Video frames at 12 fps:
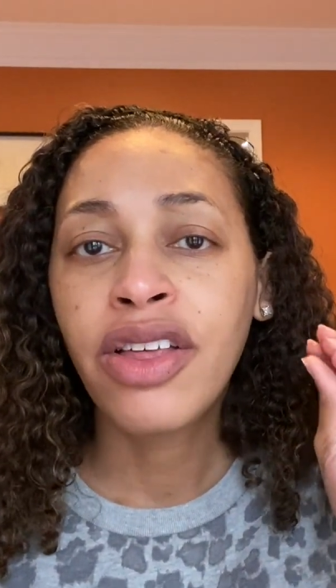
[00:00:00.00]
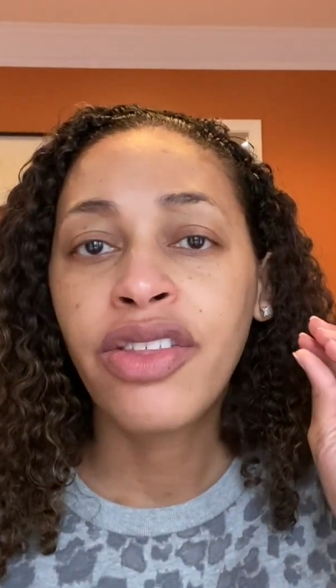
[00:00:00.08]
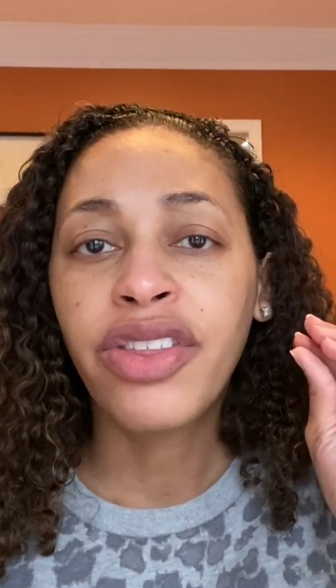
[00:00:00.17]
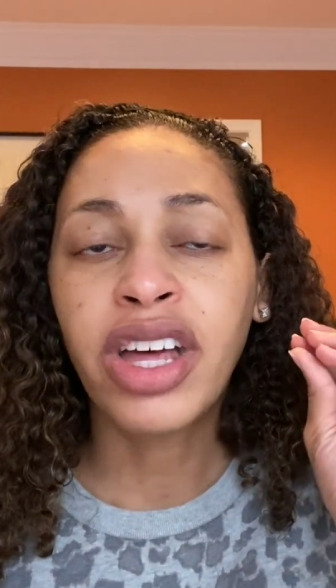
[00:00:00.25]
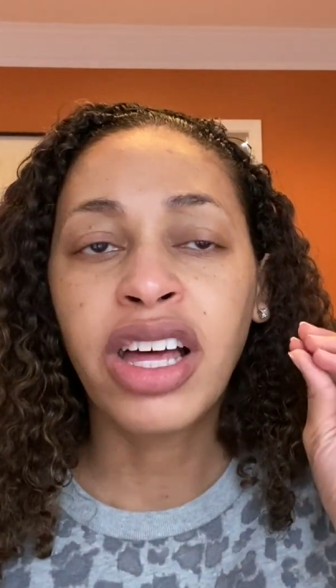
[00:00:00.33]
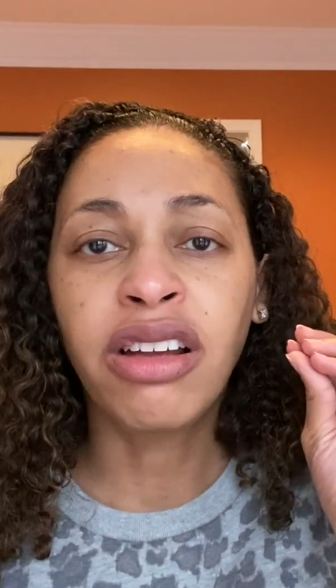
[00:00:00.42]

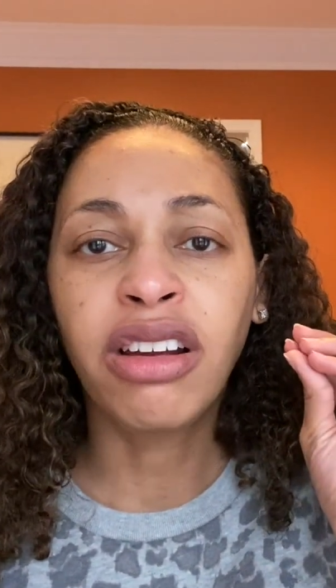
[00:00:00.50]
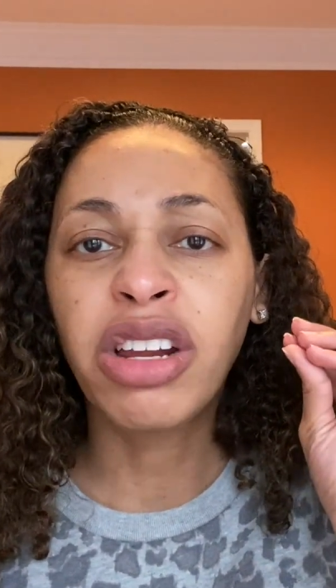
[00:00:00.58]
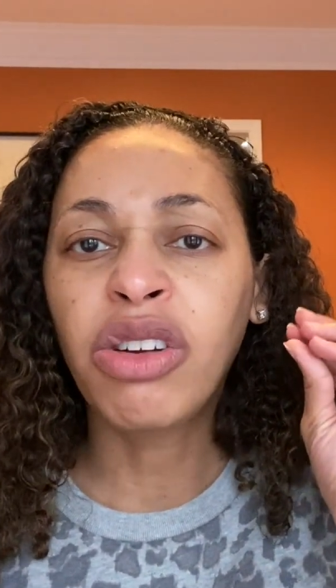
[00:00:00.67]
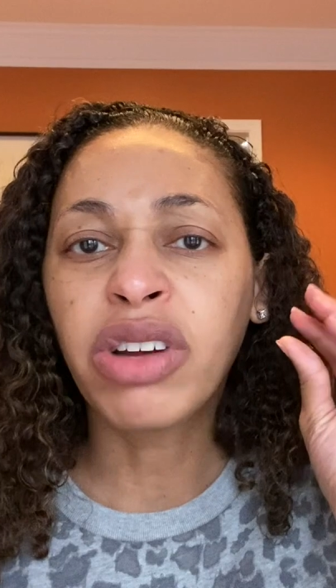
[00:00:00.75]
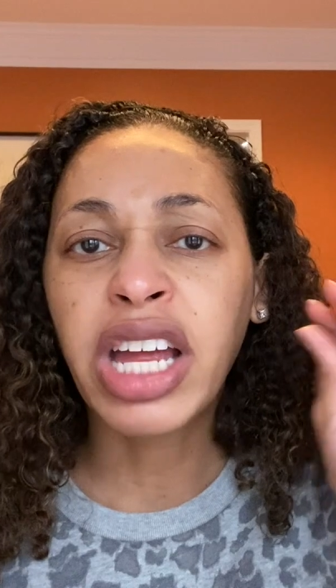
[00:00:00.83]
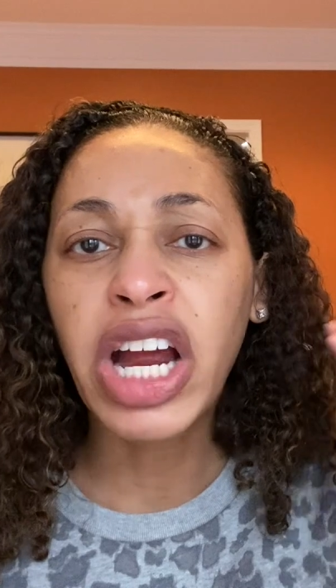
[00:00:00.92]
the
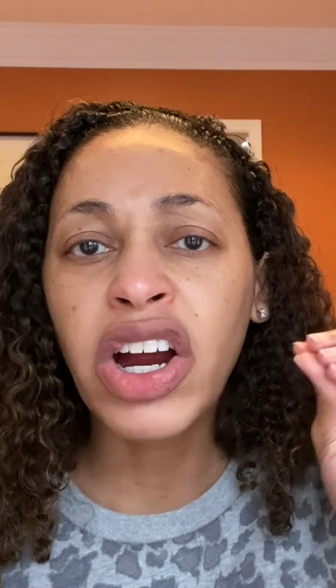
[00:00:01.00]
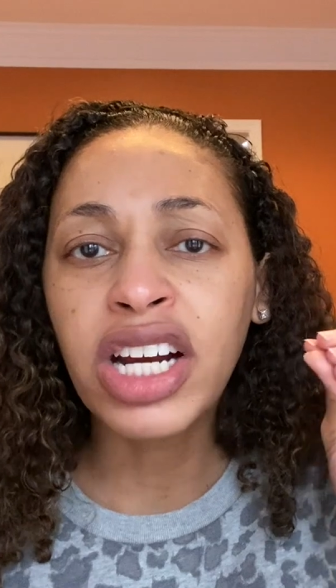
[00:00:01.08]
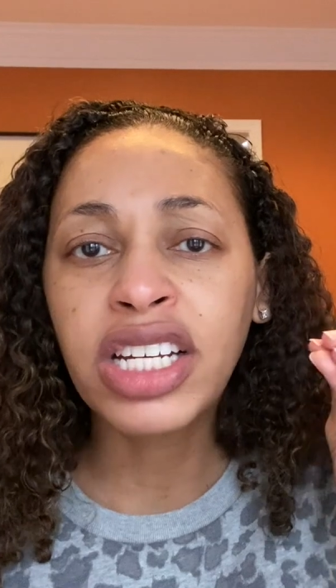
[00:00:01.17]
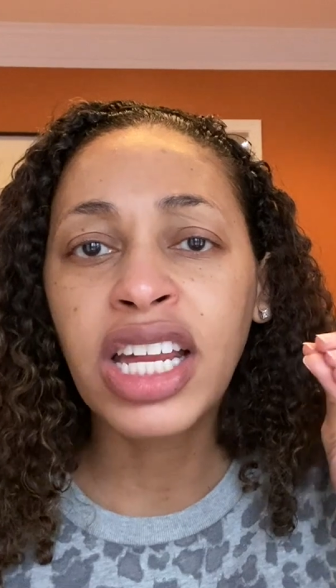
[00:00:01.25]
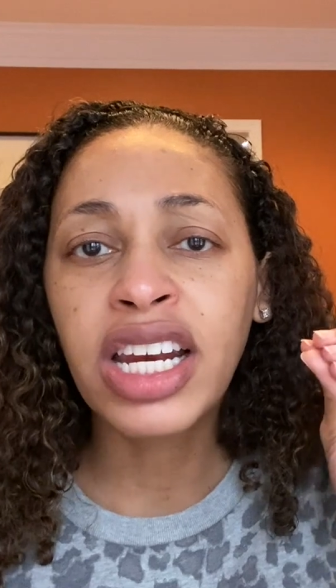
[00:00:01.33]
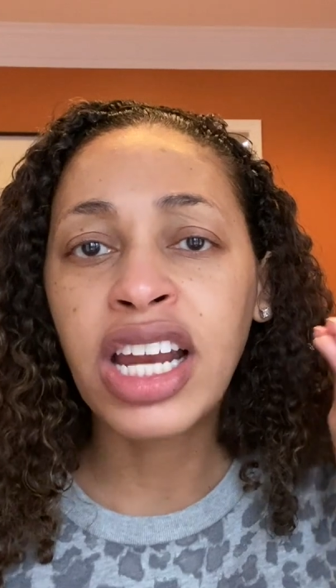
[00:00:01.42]
little
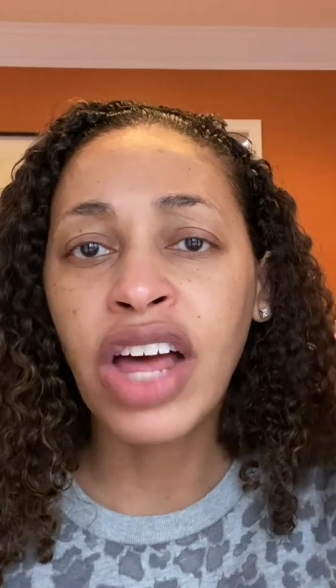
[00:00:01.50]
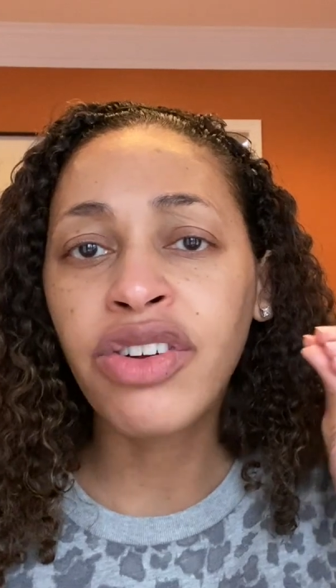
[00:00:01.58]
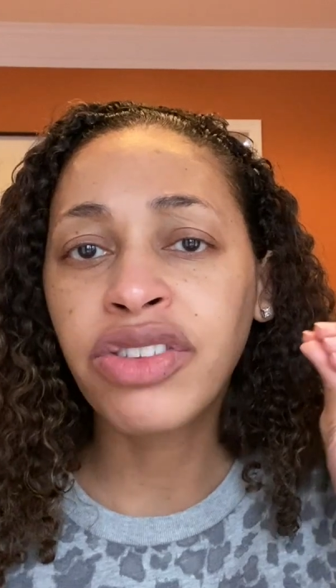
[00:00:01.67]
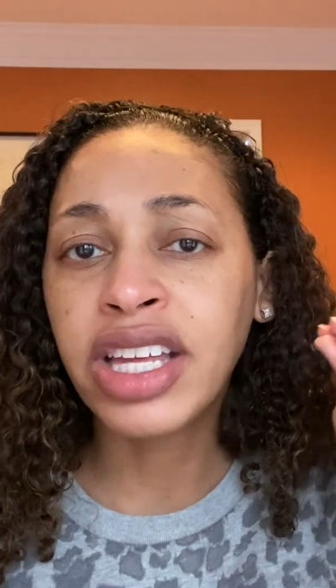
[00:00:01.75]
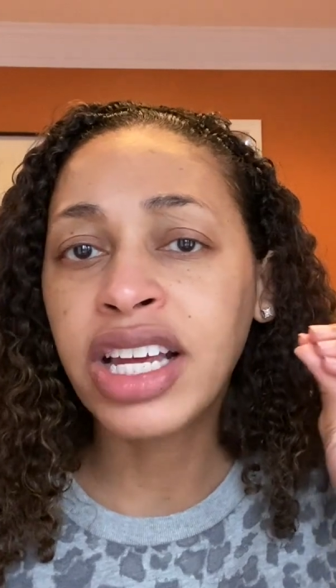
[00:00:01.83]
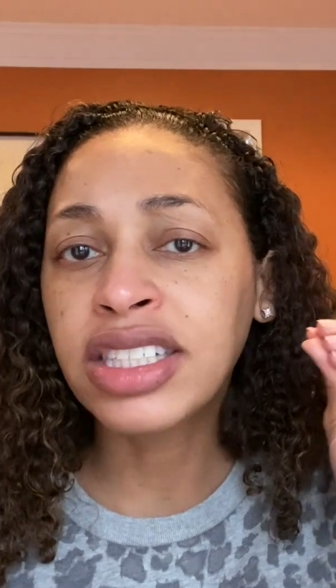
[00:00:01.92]
keratin and other
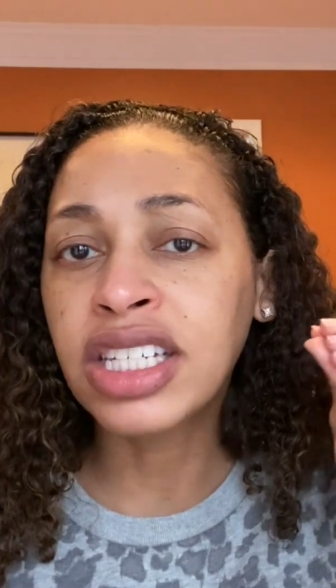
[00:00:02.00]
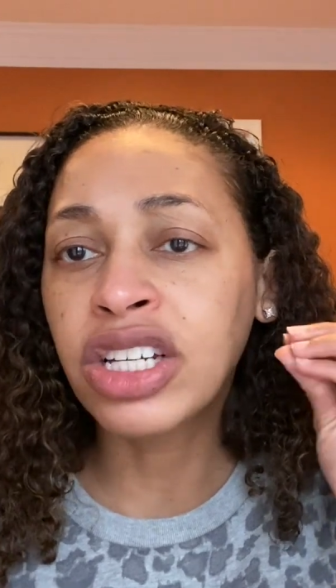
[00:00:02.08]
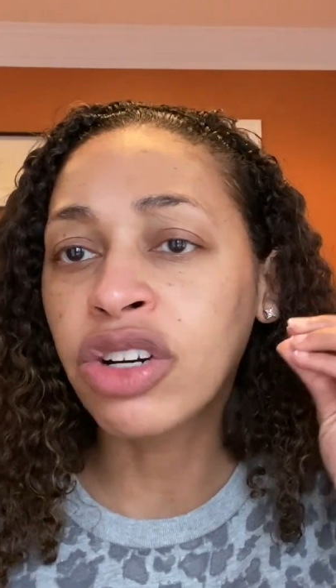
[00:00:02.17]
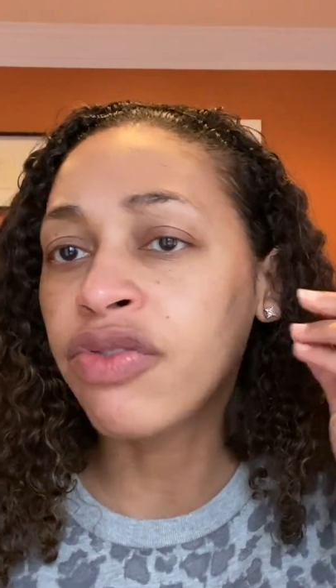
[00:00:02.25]
things in your